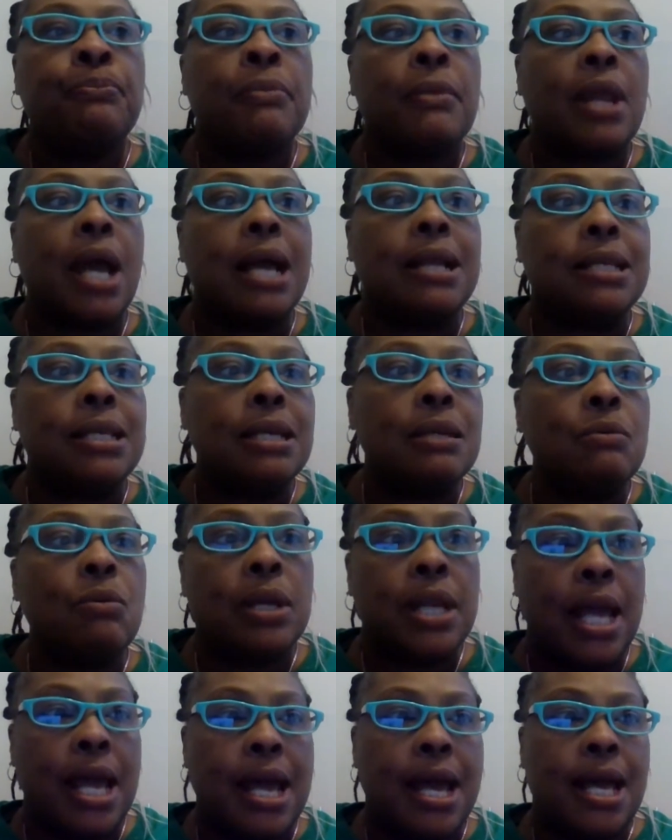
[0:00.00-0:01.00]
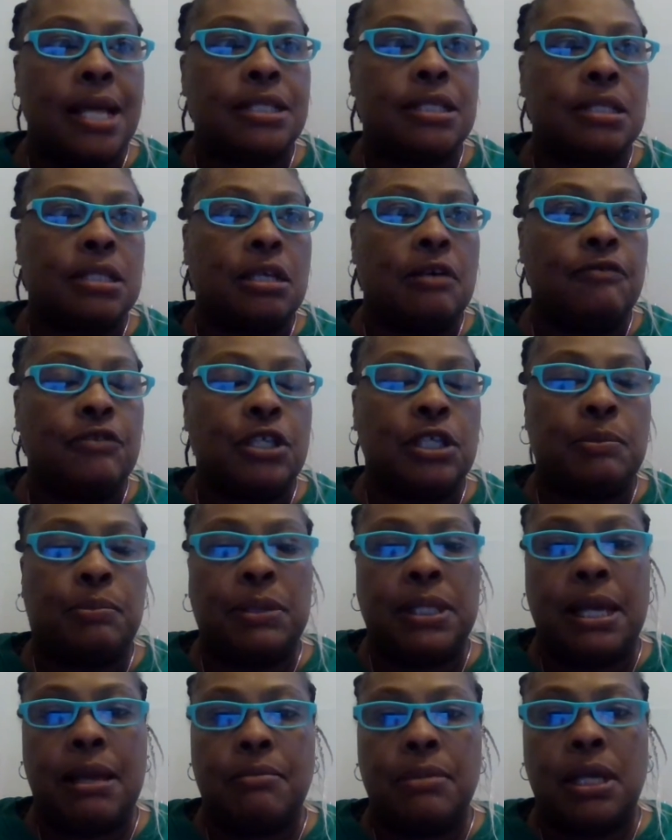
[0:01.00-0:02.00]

I didn't want to add stuff to the plan